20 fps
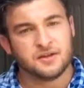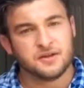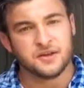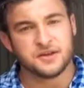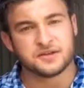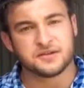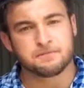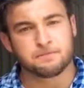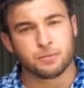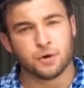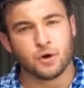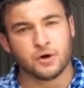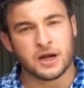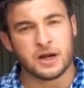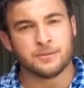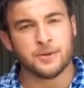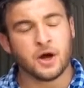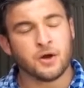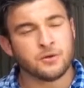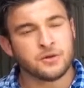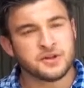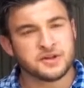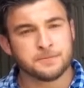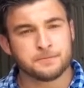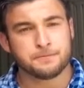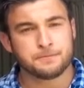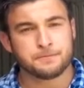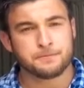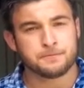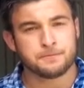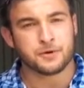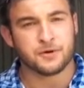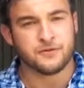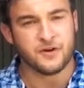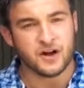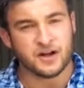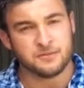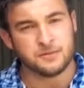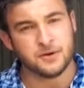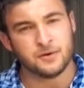This program not only
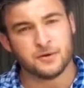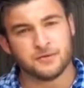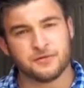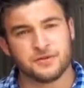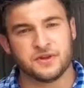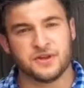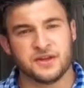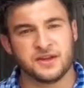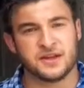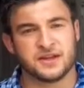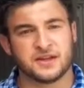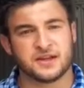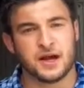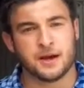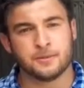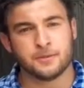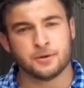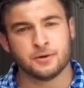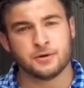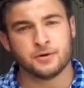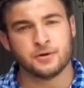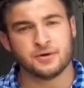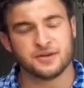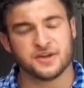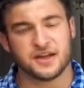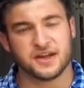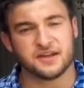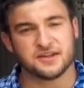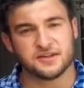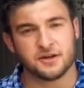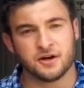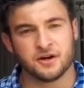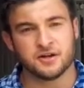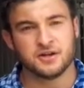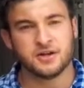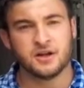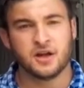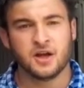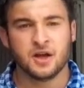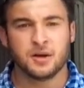provided me with the capital to get
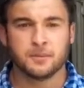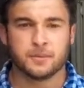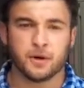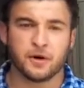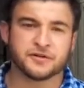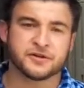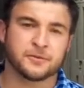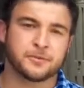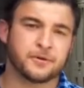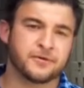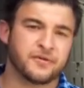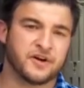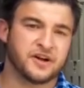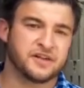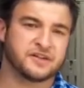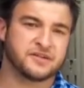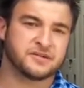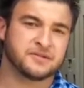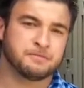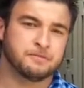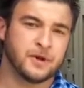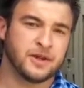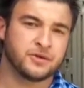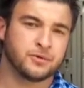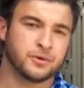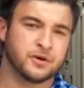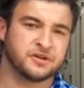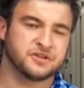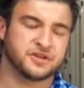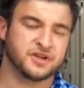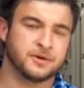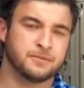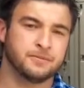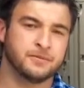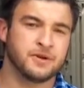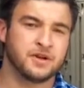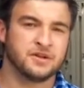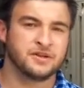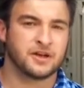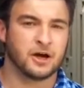started, but also provides mentorship
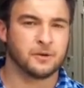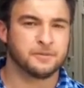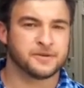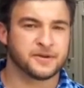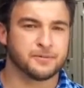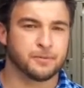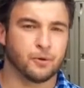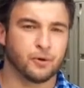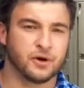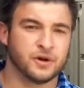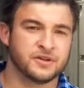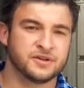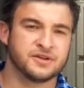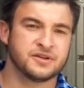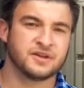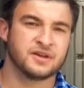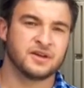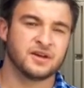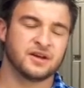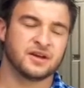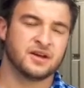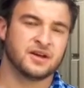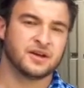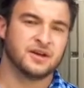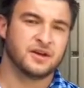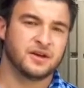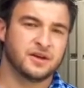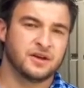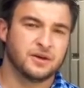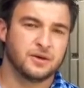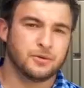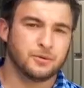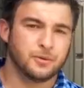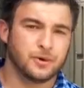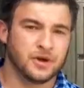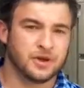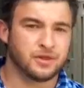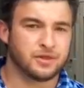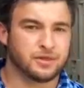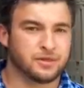to help support
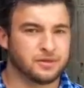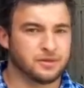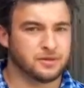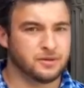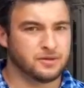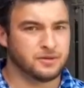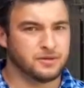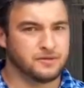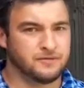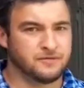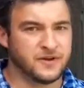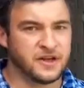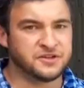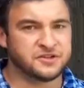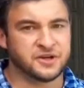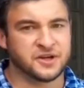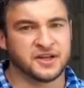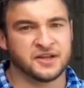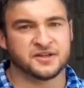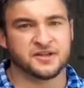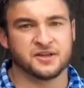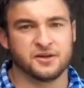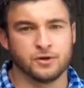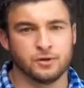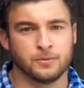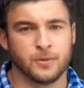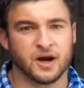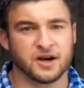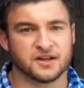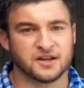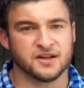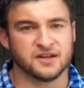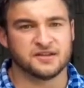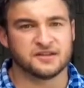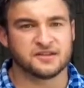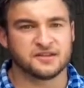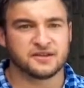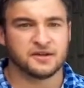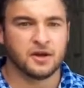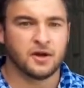with venturing into new
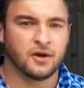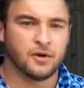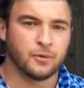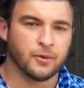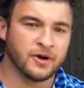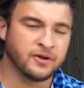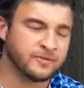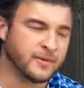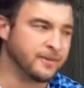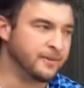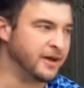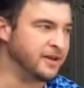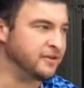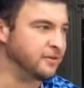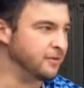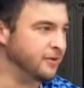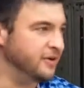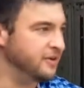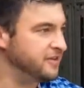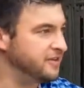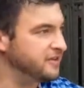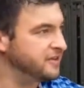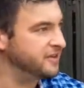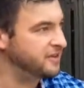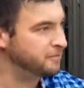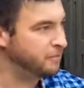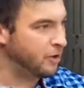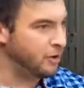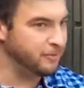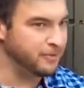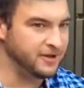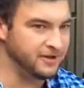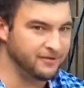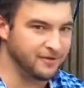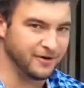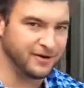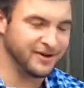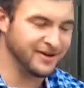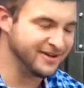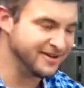markets. One of my mentors is Paul
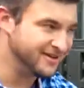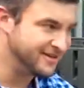Beavoy.